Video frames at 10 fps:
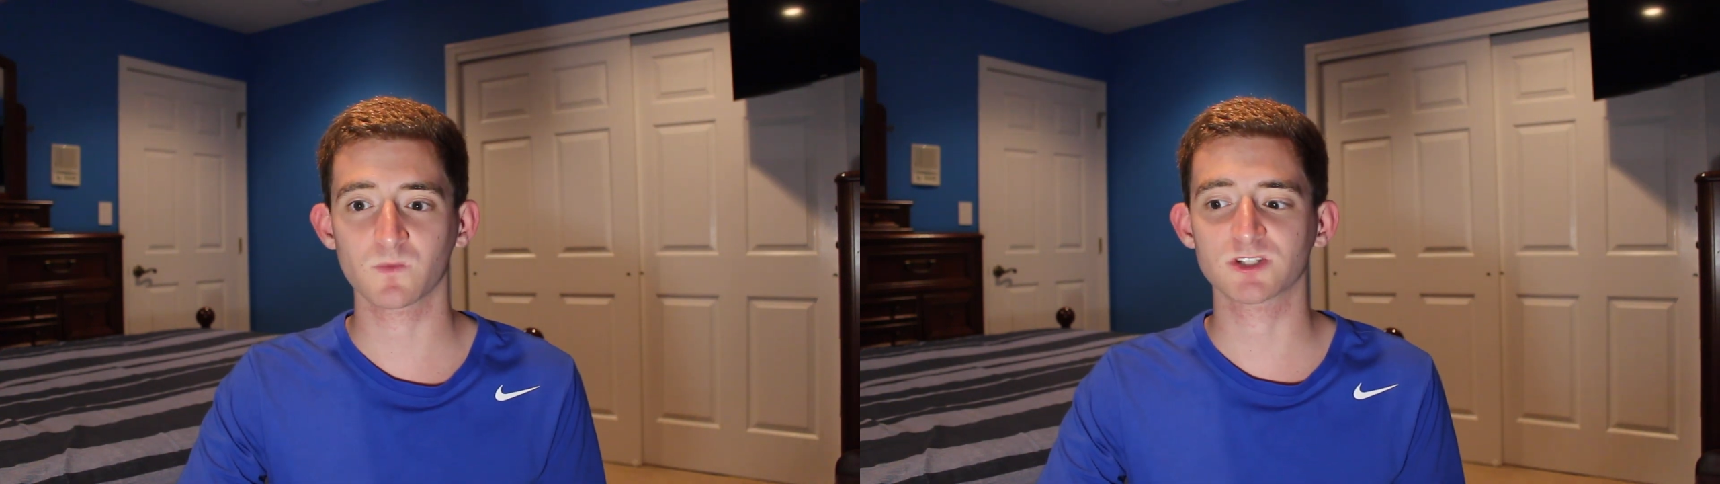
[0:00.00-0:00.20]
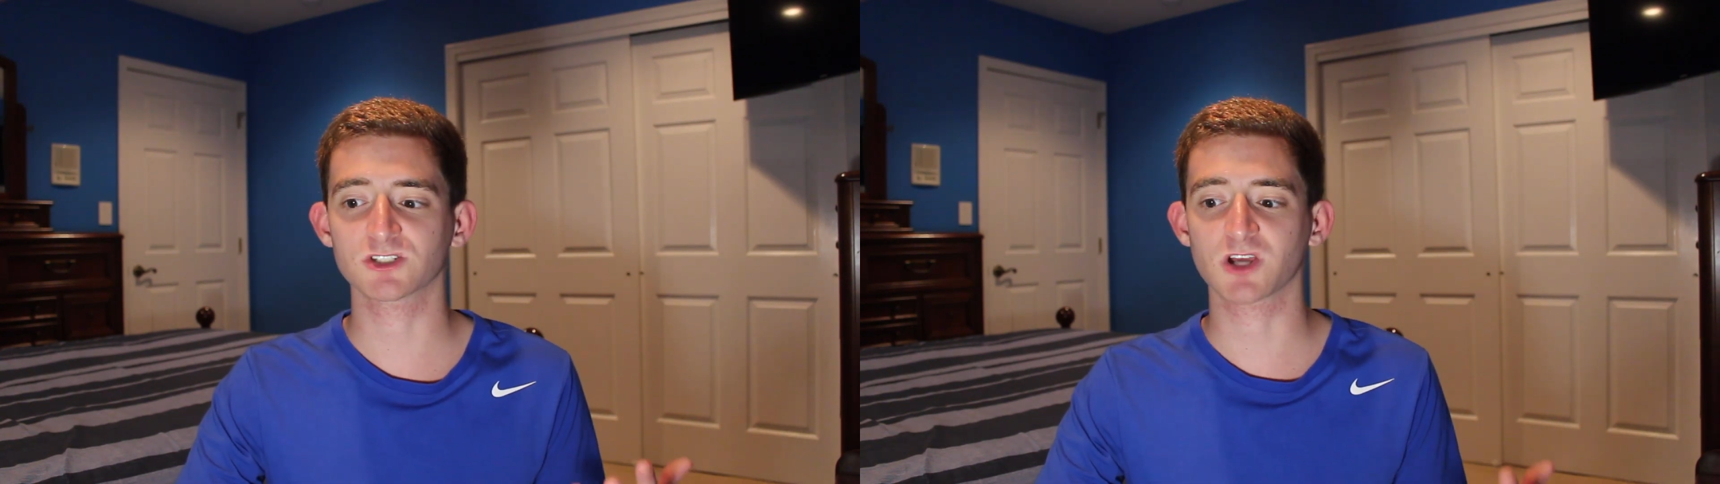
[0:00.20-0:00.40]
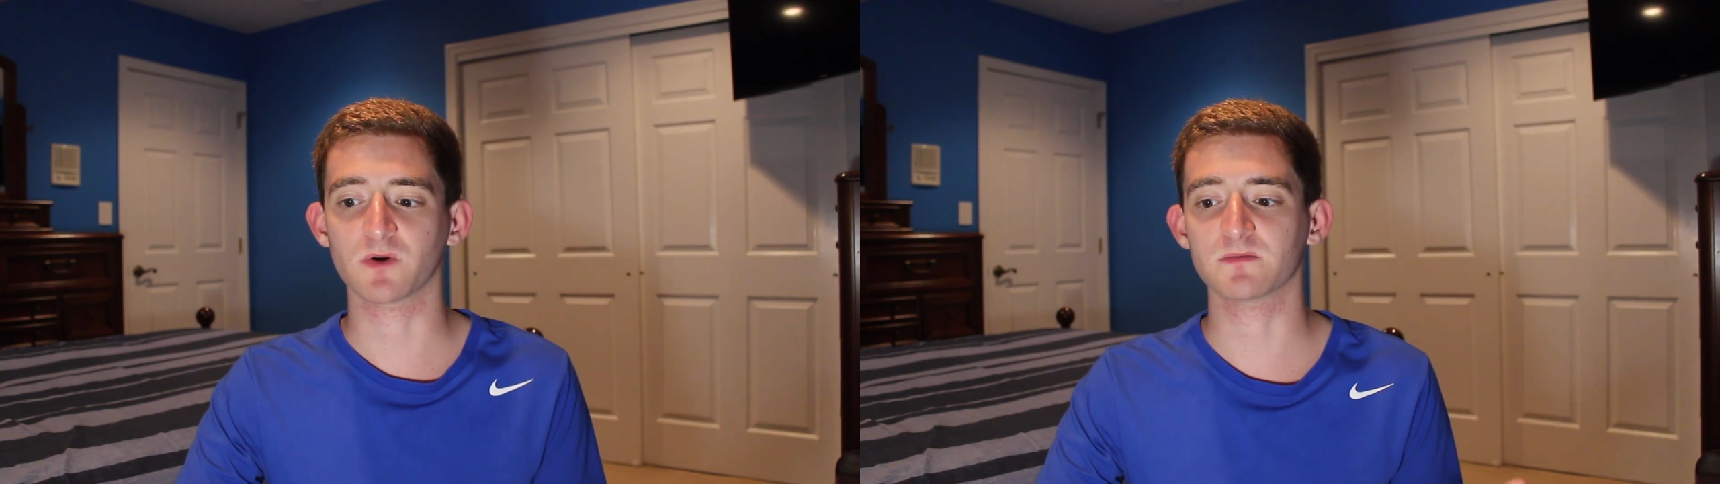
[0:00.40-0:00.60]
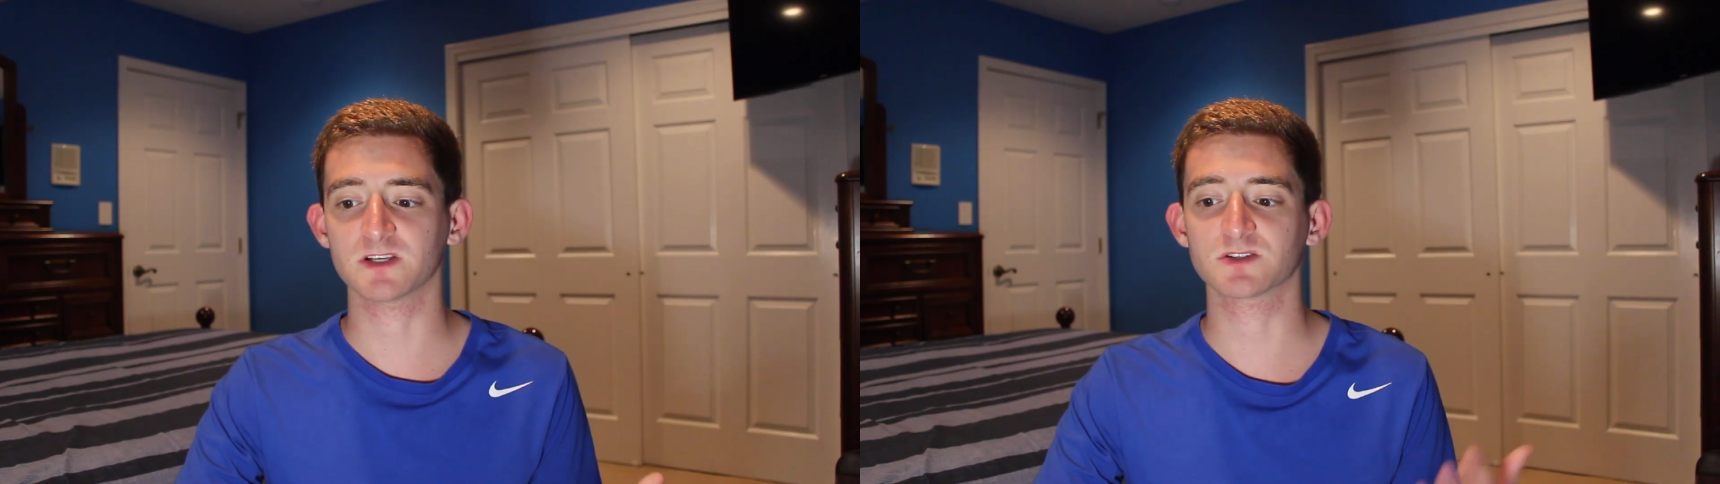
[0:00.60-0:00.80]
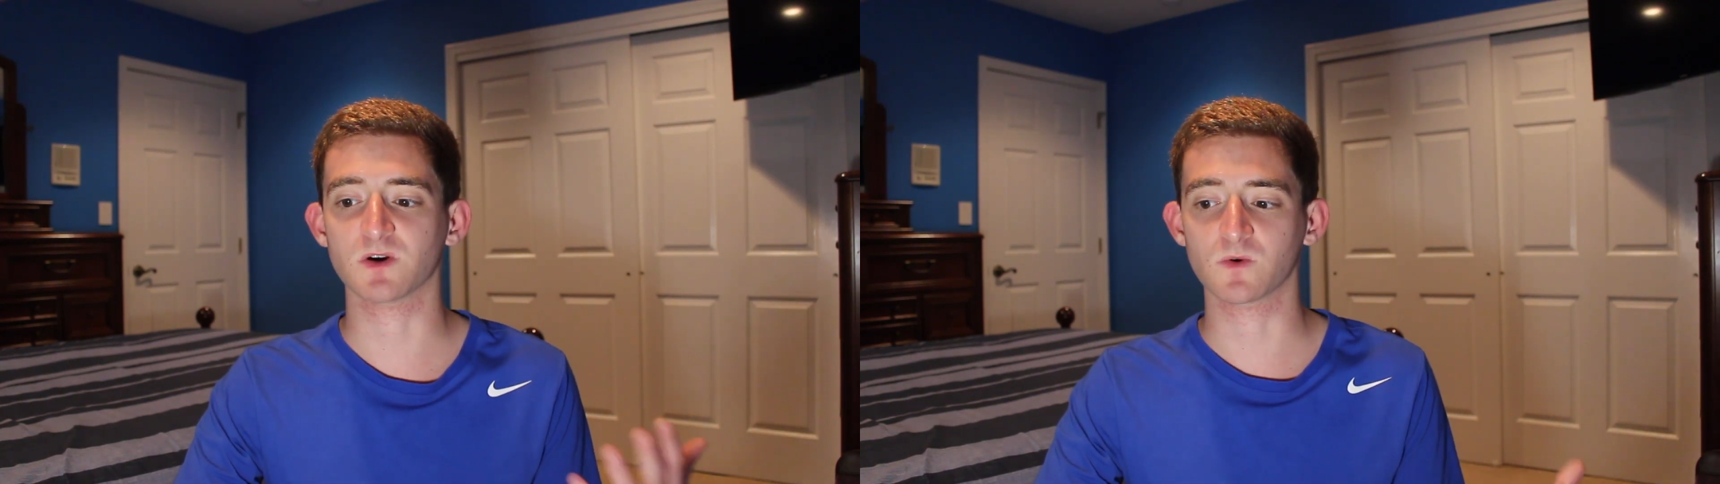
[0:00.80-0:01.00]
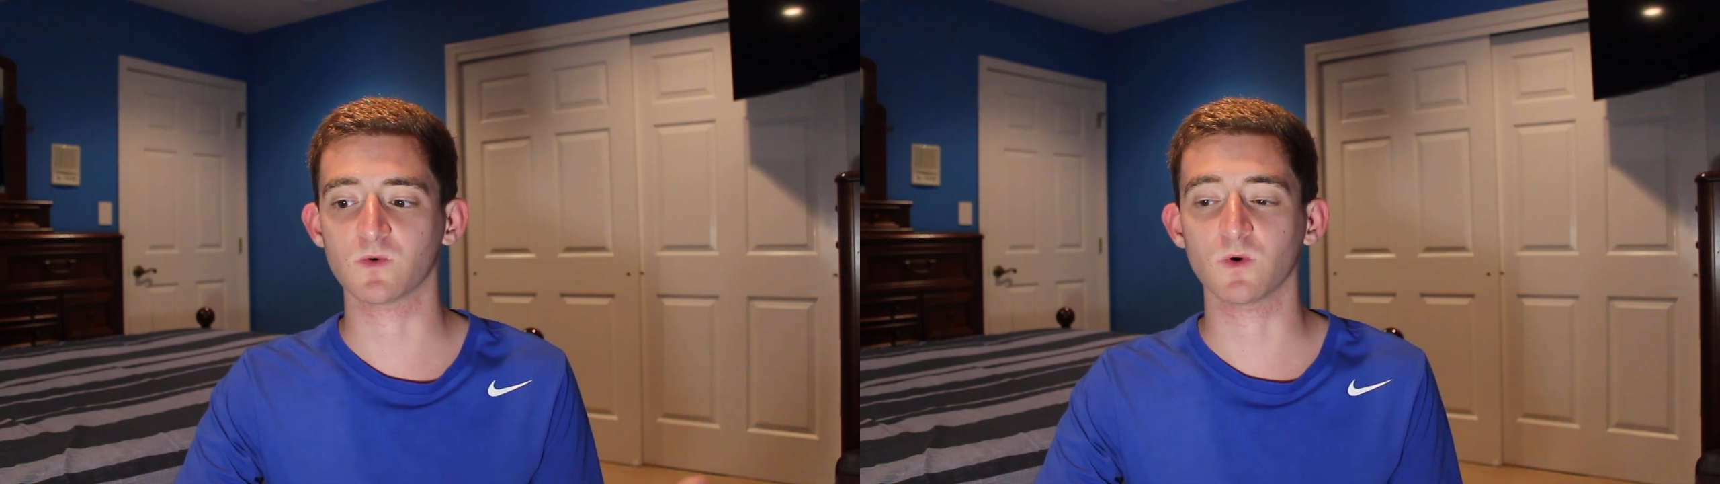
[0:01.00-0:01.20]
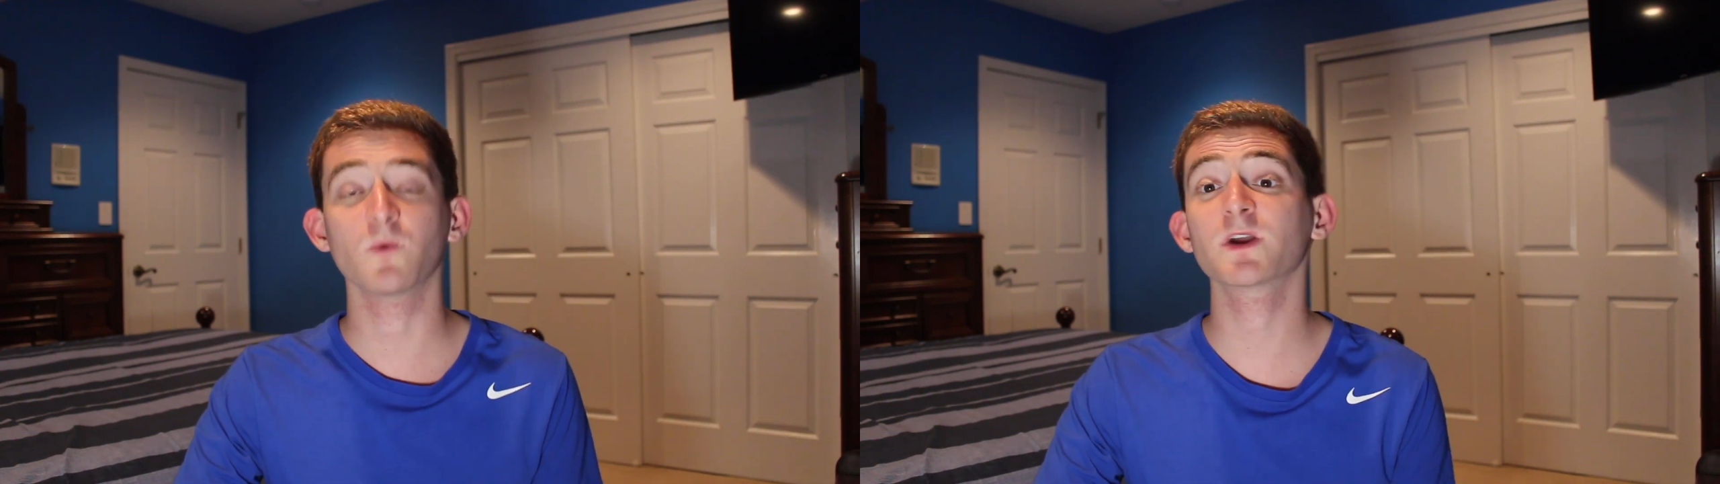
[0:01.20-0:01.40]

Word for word: which is going to be so cool.